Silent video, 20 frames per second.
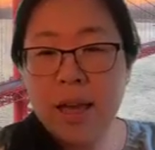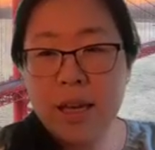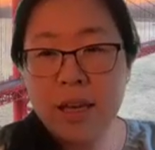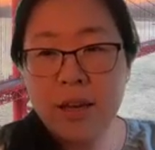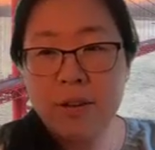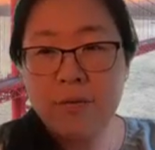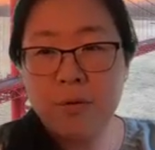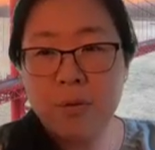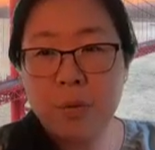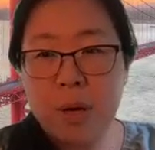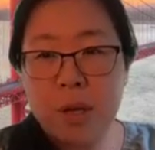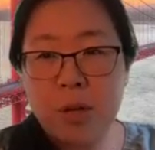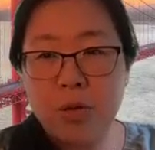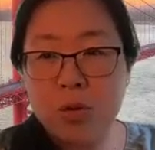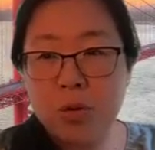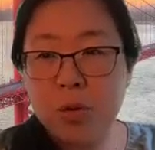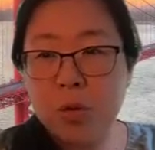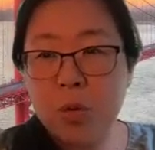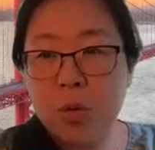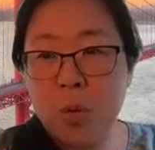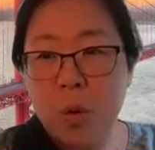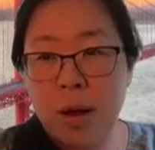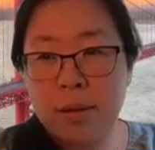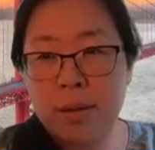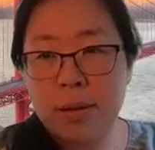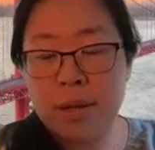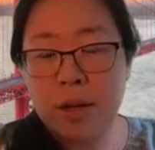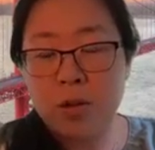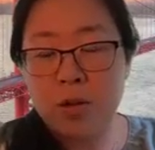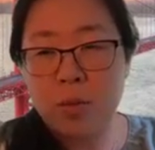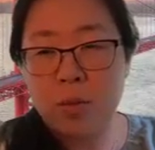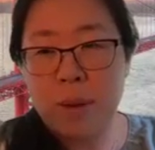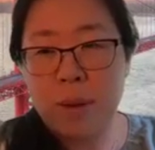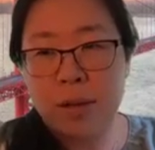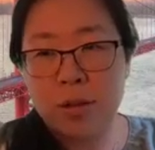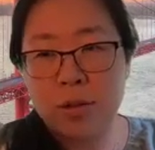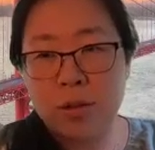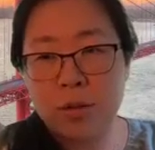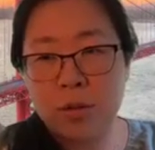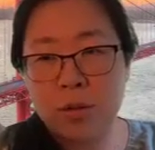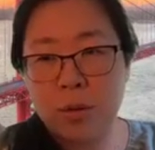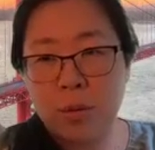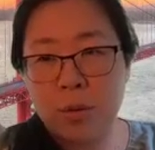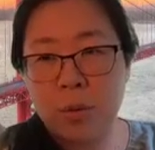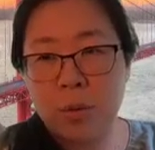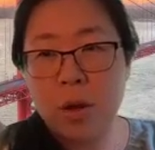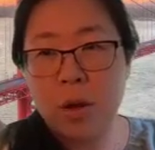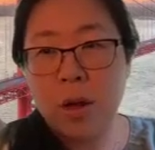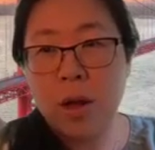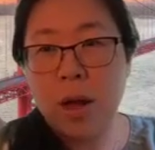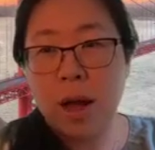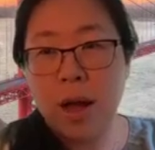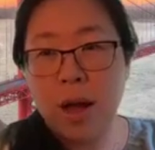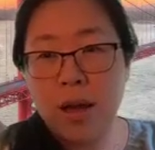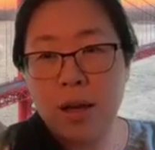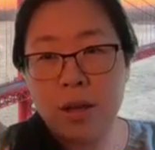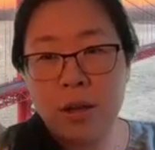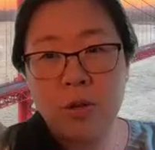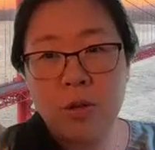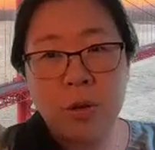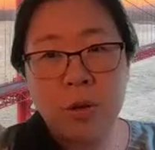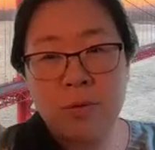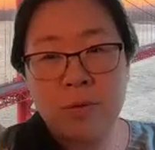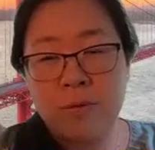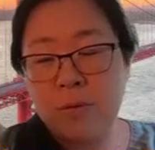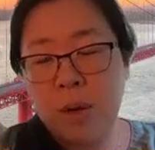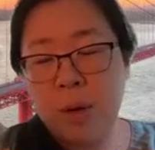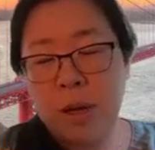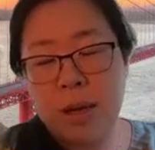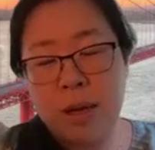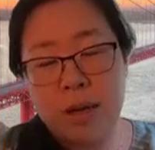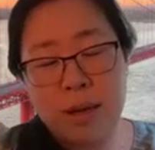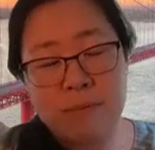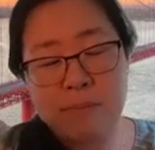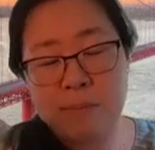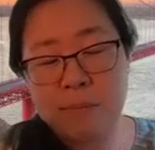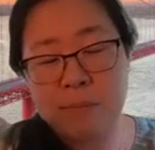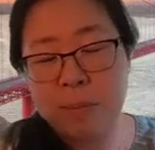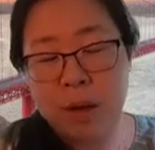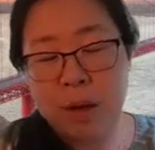if we do want central banks to, if we,